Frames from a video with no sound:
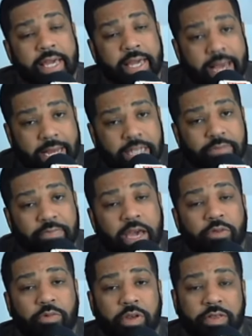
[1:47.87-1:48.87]
He has
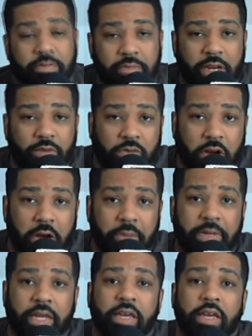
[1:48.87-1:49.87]
met with Mitt
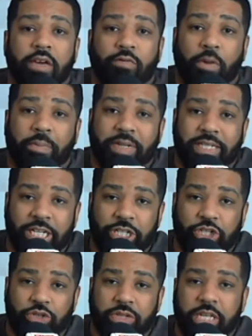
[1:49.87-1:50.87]
Romney for a
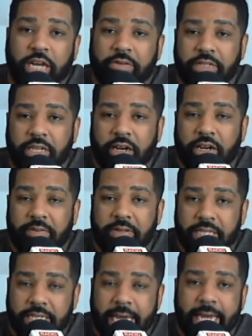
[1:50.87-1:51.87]
potential Secretary of
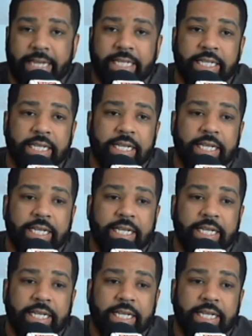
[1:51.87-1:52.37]
State